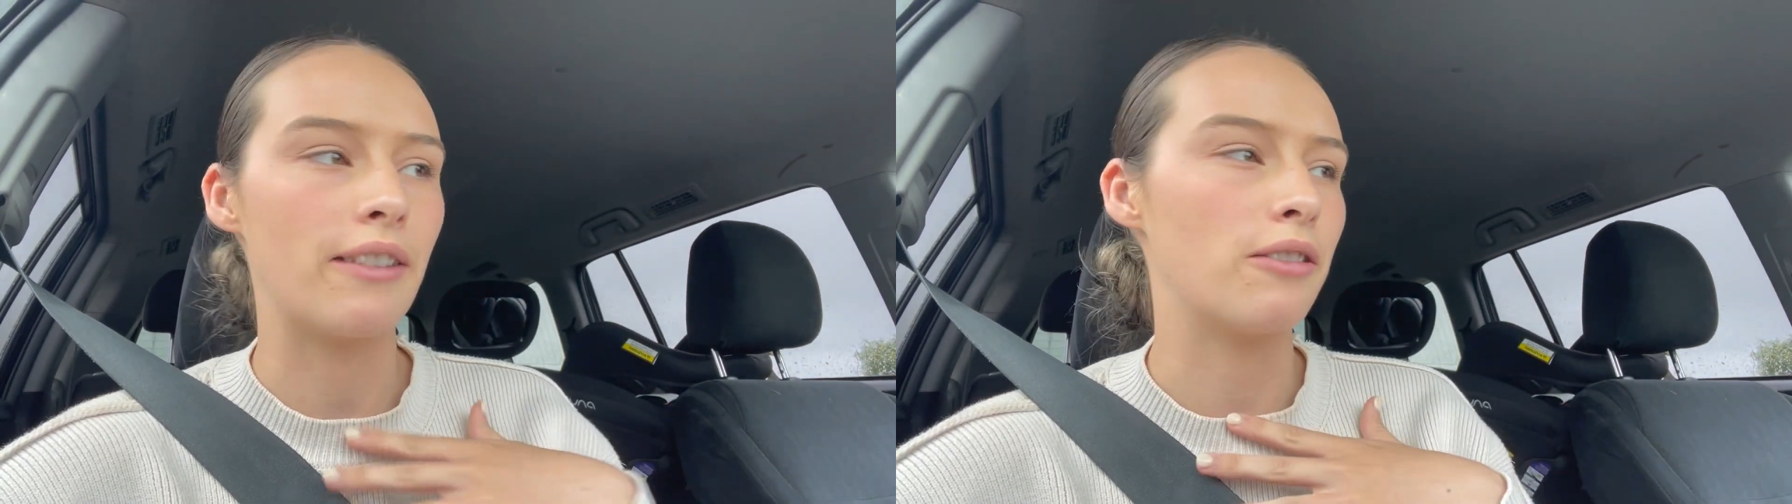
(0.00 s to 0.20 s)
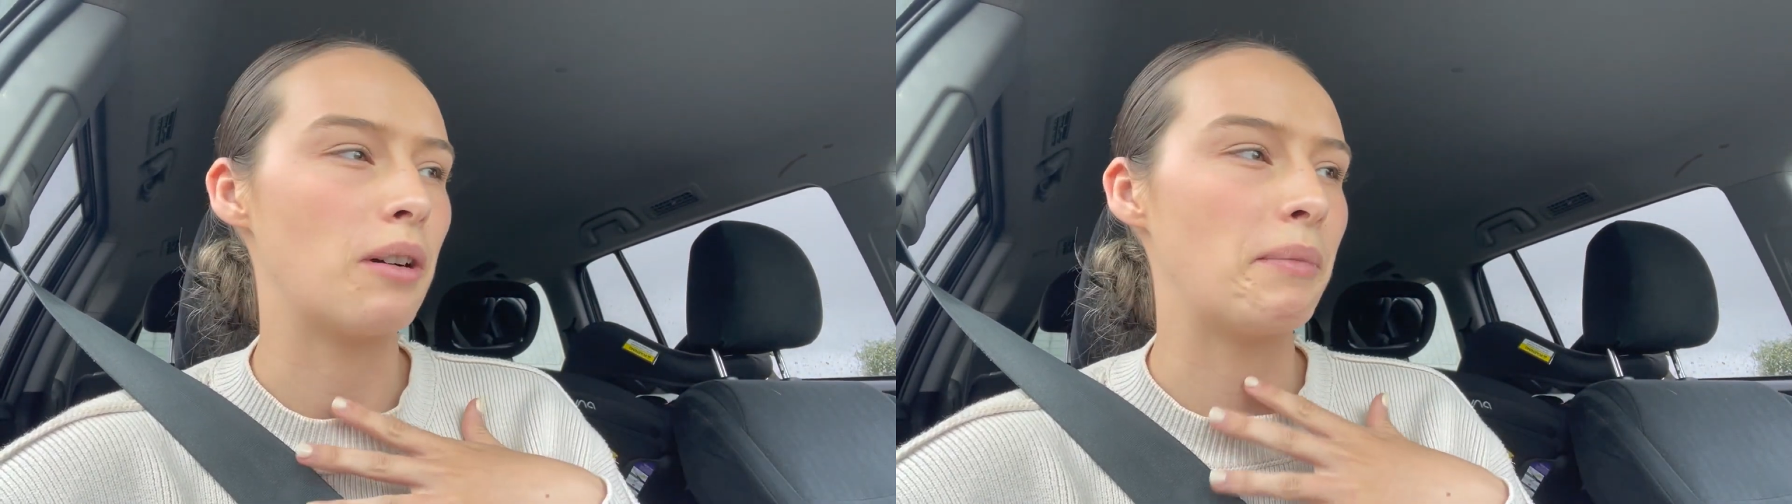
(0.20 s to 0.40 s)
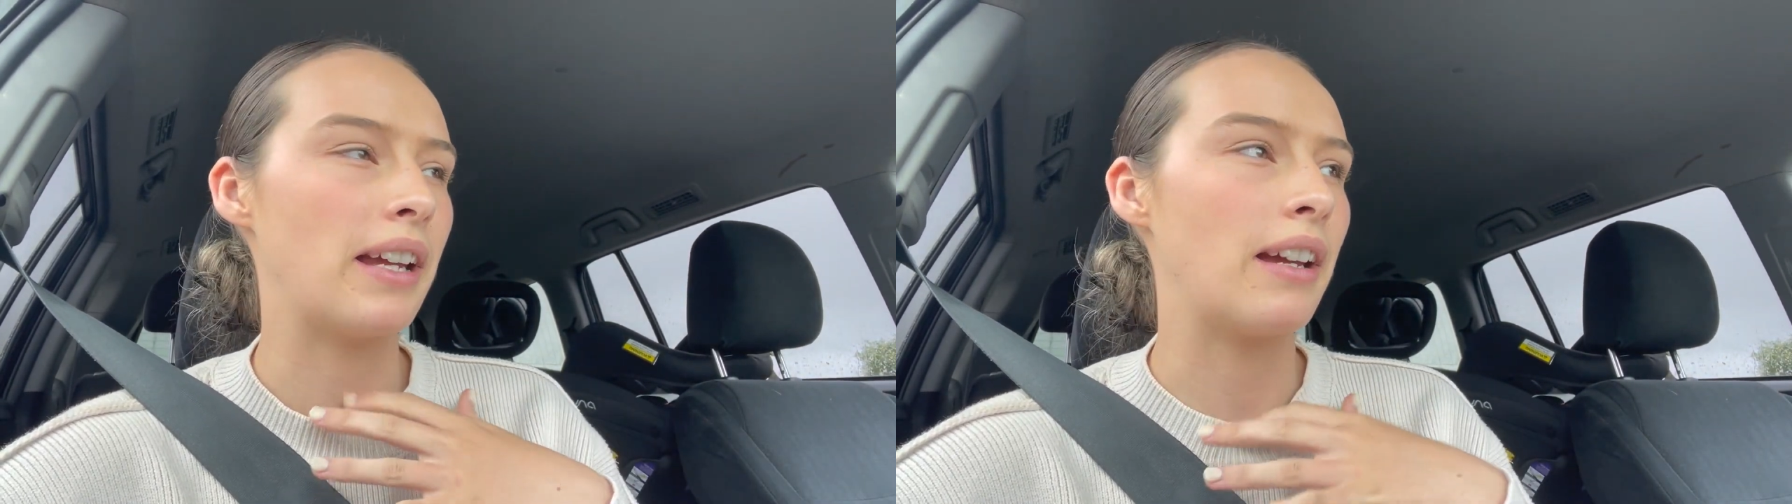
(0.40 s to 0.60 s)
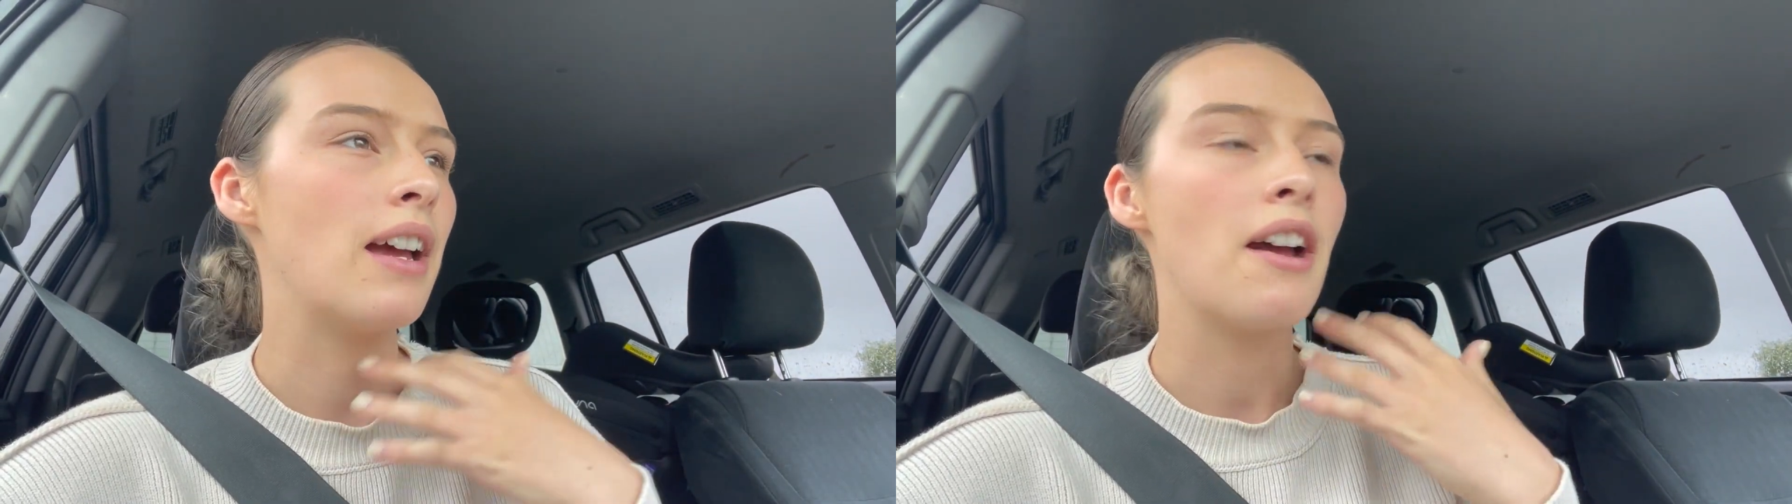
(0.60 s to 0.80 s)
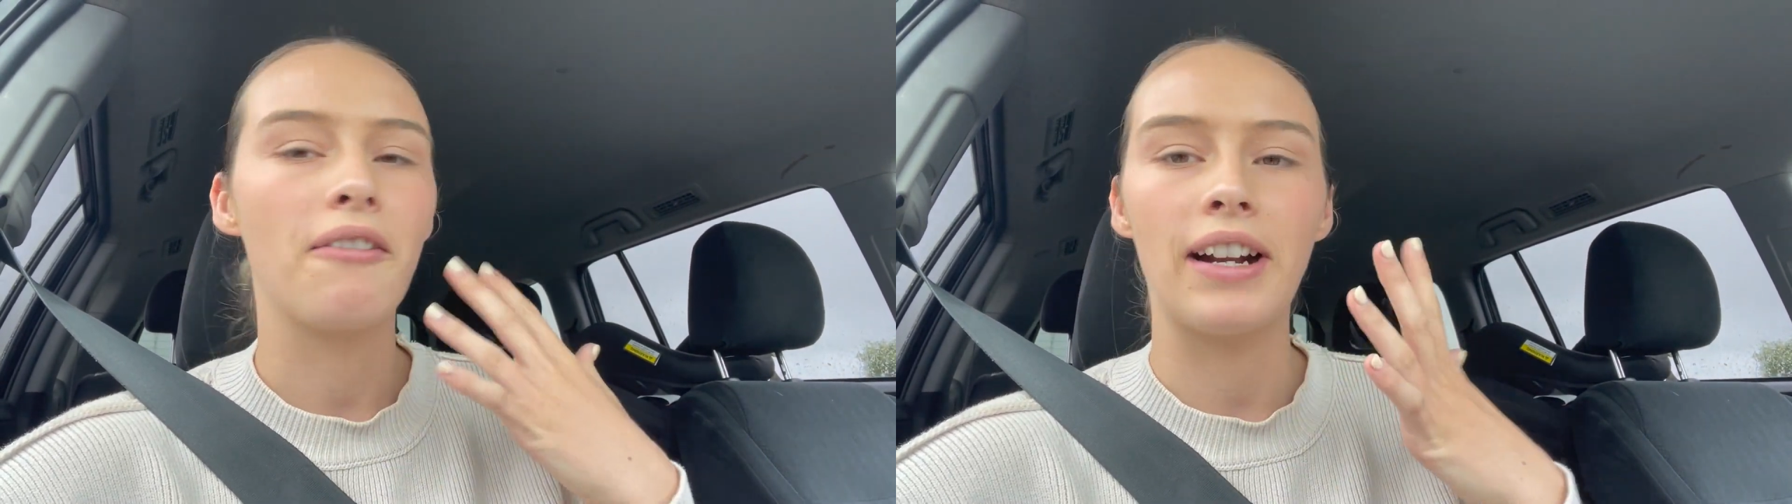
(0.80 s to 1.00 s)
for when we're
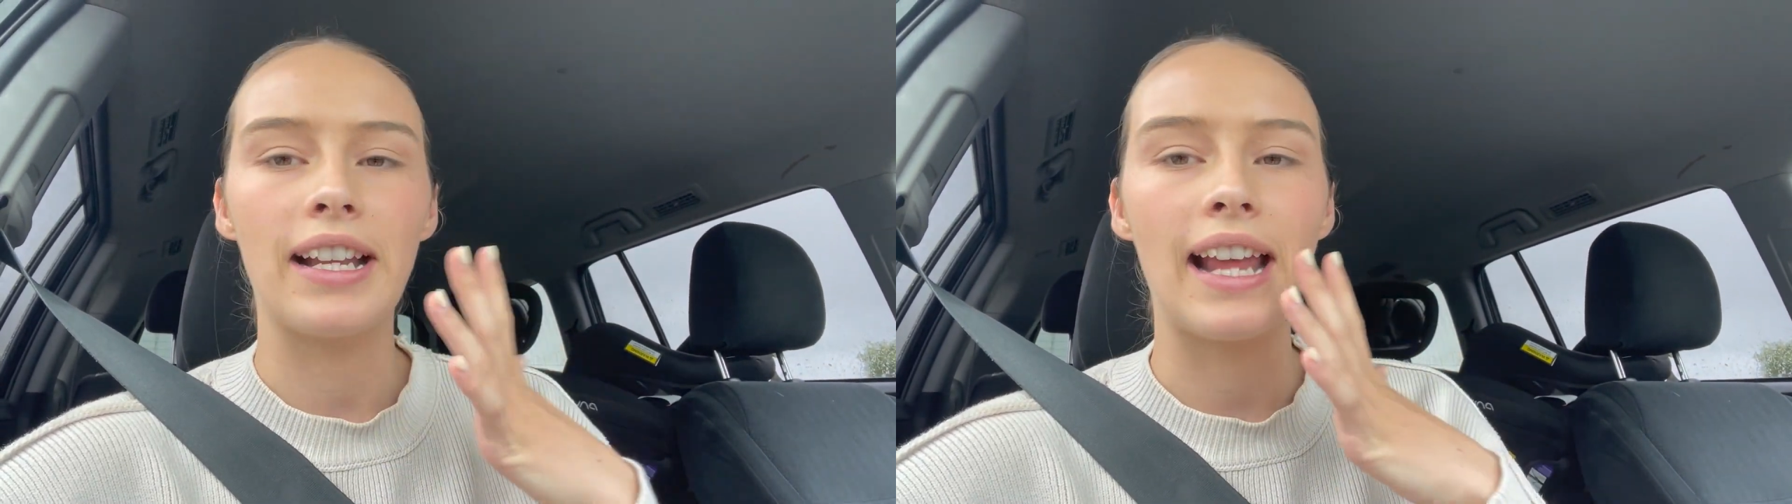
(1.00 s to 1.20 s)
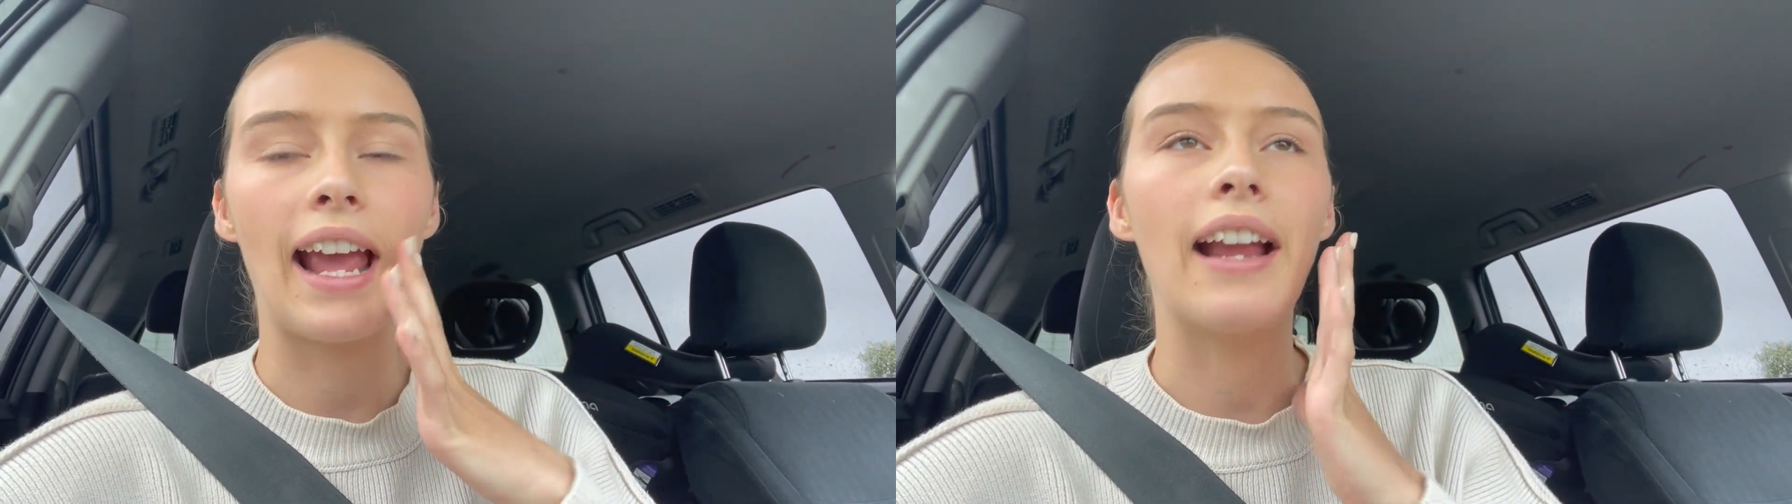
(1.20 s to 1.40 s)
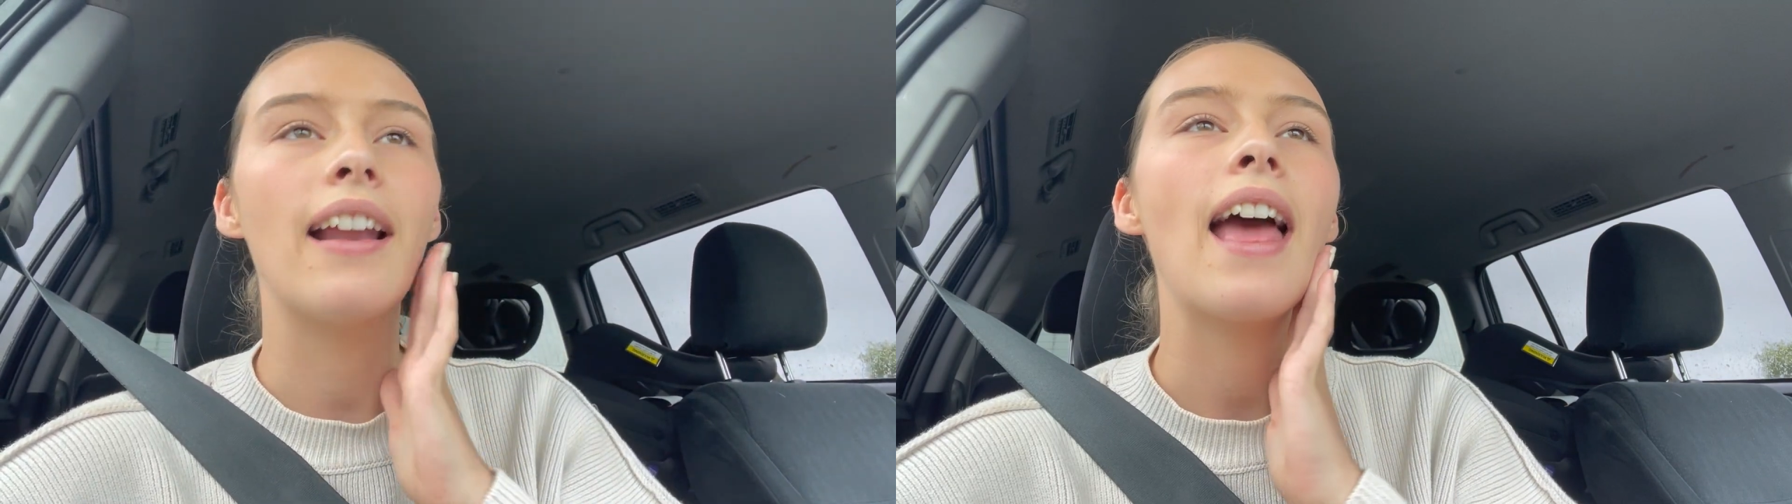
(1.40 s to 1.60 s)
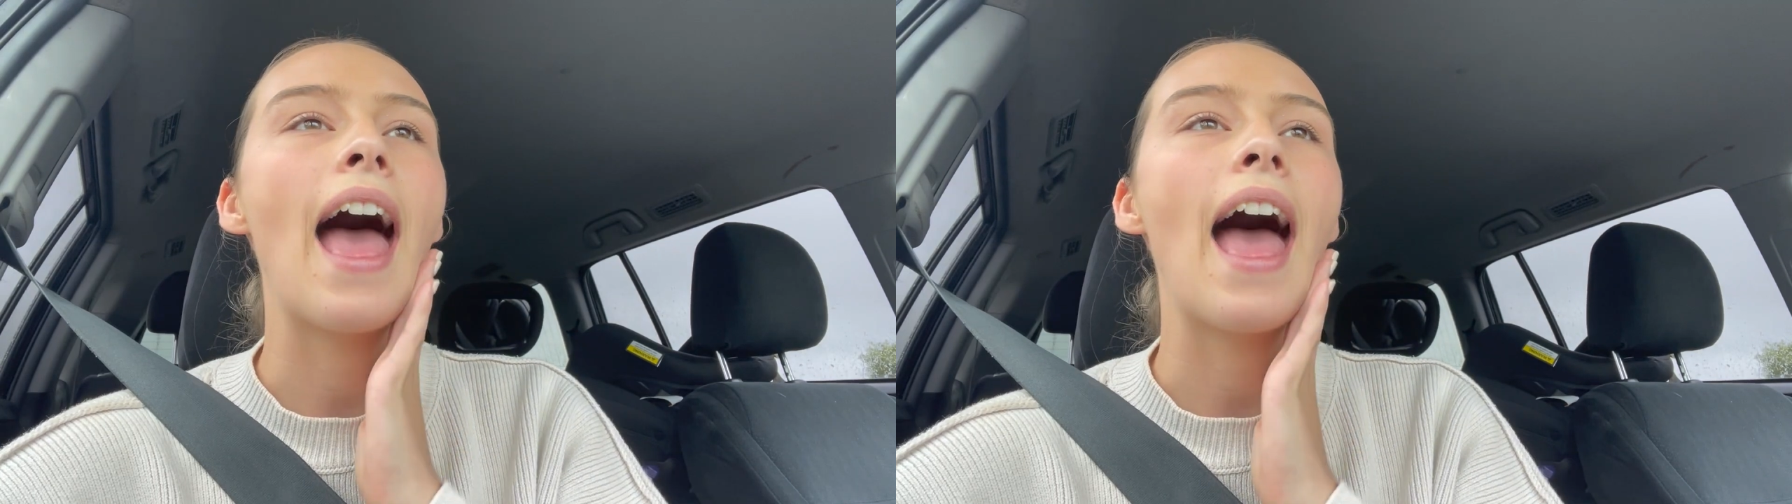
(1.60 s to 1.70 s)
ready to eat.